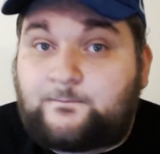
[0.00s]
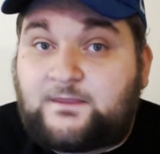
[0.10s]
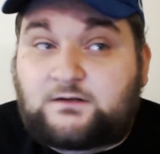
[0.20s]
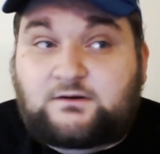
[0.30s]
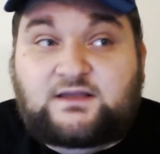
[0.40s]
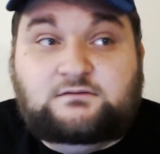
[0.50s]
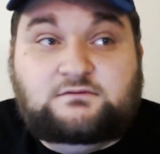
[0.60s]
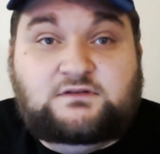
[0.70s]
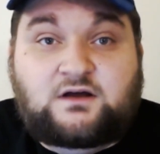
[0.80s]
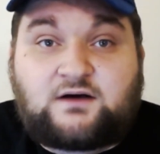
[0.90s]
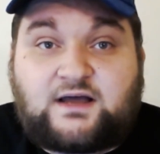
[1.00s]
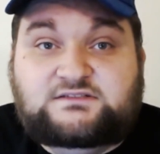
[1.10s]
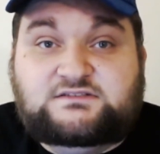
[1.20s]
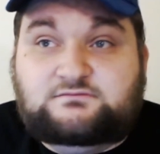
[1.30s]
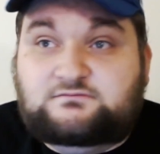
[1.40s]
Great,
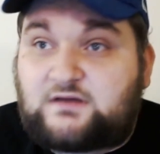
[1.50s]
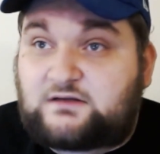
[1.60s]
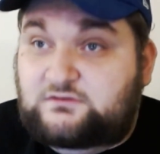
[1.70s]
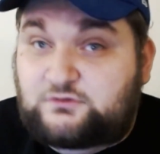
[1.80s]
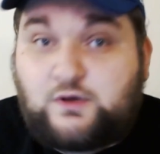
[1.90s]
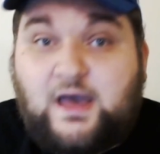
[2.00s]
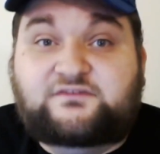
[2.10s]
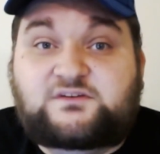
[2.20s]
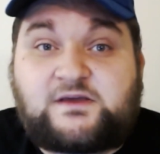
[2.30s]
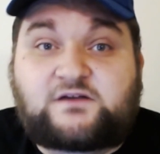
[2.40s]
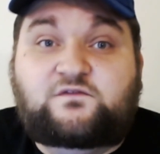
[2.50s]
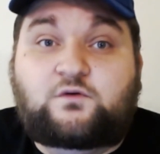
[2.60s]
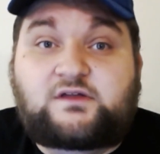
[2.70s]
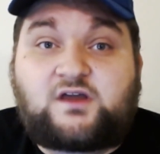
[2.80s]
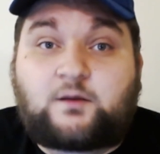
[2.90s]
you have to make
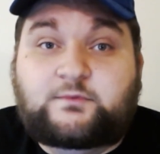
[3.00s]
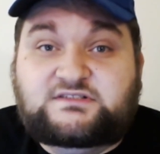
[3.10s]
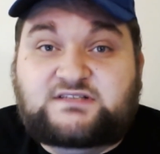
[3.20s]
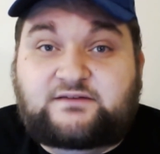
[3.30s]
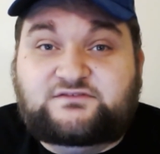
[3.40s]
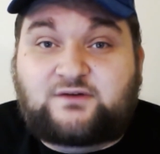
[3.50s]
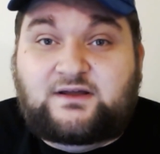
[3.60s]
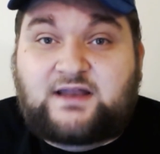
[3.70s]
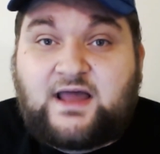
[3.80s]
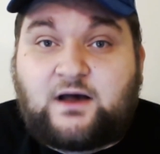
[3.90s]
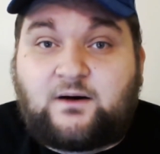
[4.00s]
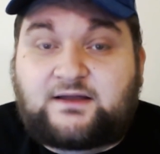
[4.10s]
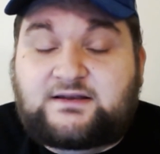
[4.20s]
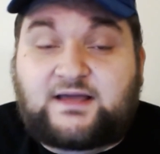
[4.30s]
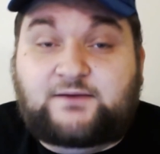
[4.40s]
40 armor saves right now at
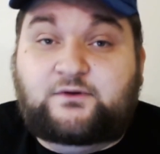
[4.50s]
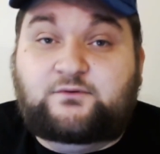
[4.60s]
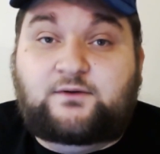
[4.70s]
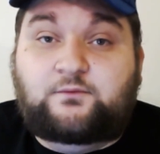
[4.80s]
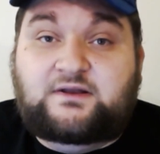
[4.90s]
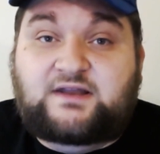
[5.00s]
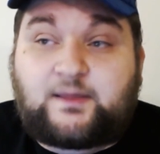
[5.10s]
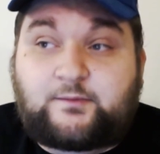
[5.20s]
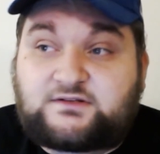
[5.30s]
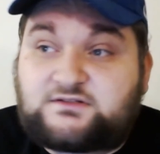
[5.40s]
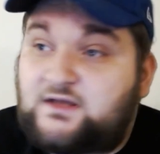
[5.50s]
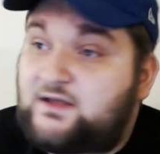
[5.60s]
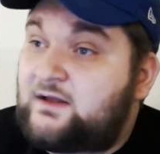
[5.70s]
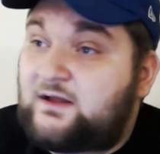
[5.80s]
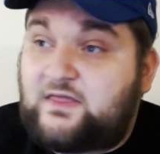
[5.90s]
neg 1 run 1 damage.
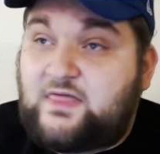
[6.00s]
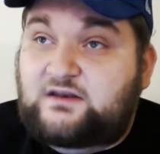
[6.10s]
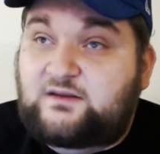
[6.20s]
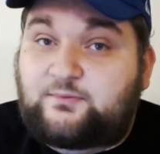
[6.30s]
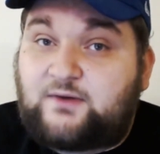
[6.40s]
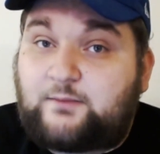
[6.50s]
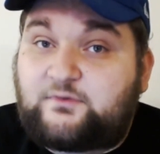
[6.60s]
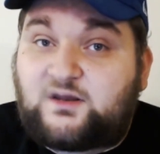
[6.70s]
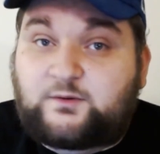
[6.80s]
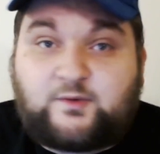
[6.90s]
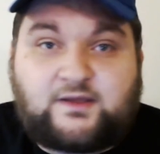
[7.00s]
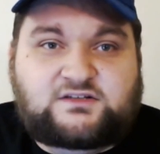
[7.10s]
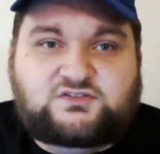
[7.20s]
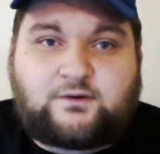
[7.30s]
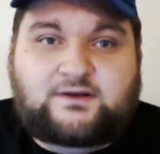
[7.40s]
Then you're probably going to be making
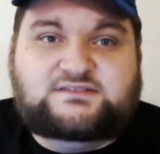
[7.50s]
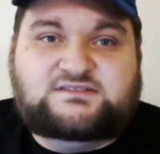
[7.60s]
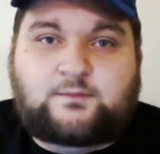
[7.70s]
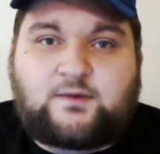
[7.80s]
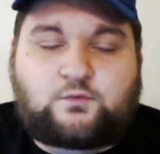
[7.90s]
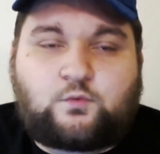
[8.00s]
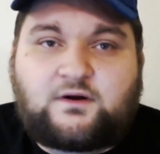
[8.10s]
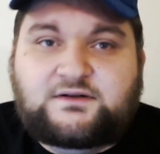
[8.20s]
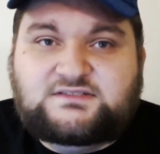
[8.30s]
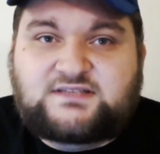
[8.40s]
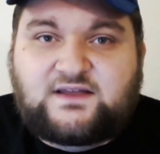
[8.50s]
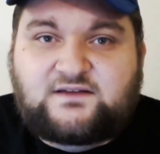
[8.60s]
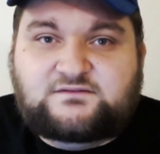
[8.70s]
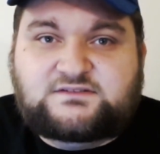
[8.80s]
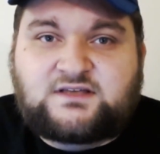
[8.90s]
20 some odd ward
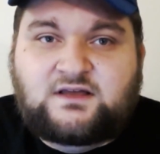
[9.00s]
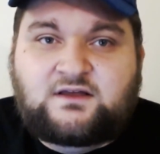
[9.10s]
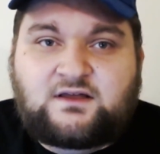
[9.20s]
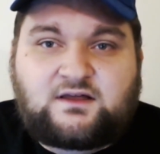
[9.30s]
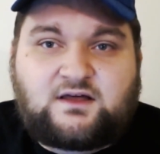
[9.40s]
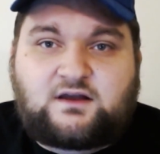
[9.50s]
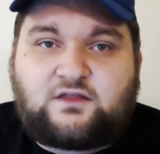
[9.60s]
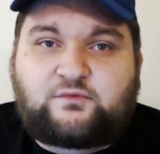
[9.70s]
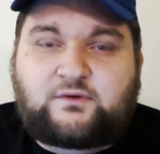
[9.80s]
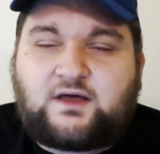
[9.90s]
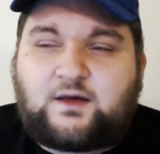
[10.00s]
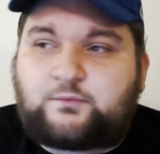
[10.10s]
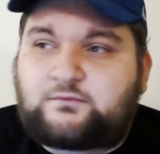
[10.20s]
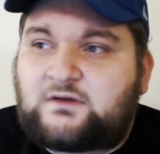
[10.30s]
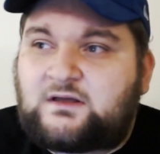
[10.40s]
saves on a 3-up.
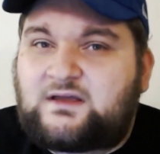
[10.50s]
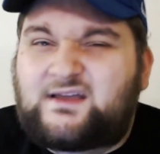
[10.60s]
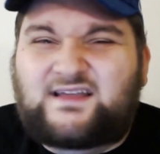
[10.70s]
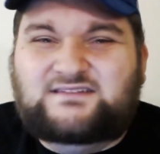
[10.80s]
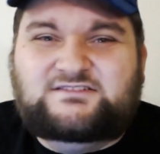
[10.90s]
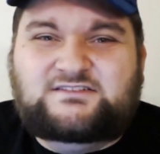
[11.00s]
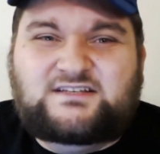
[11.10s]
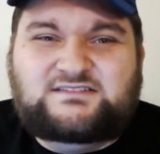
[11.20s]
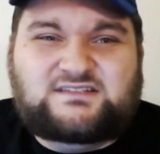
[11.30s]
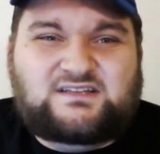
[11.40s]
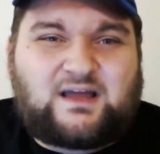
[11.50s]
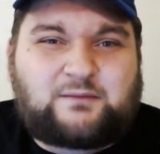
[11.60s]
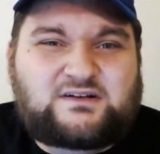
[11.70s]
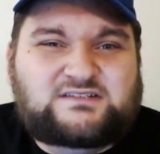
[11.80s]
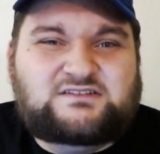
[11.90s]
And statistically, I'm
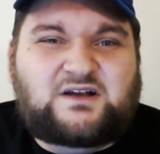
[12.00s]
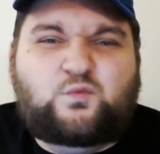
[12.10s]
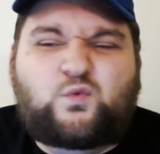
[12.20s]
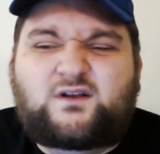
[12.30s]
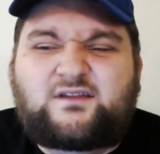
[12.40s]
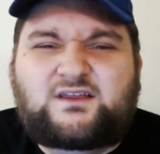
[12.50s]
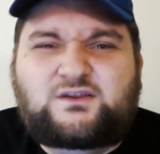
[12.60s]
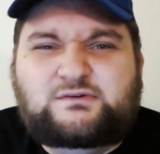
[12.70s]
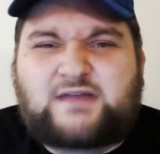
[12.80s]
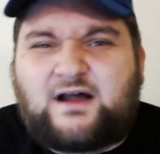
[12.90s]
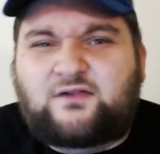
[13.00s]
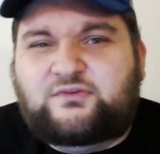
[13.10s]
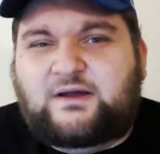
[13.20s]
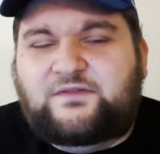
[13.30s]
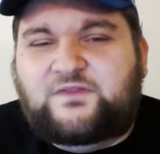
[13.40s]
going to start whittling you down
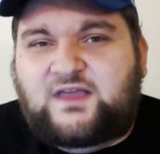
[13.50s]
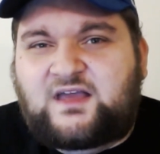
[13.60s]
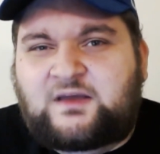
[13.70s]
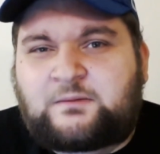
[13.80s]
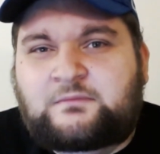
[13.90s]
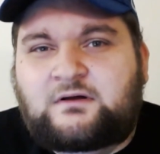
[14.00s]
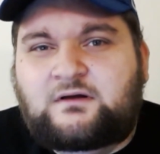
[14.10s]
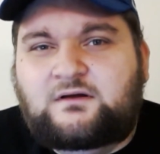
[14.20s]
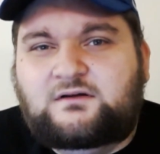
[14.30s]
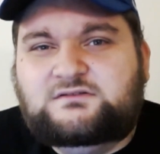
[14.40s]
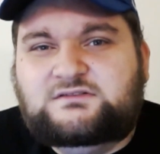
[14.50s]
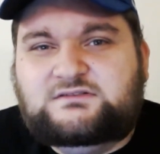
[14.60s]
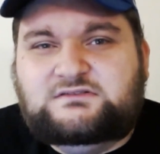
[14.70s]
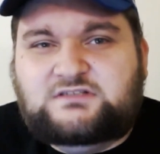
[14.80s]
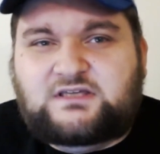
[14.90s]
throughout the game
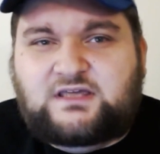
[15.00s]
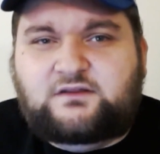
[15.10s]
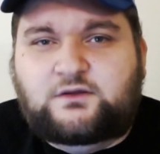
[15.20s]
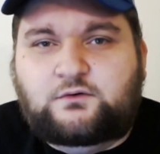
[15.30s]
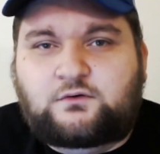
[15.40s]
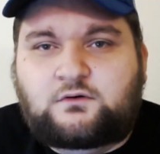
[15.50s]
to kill you.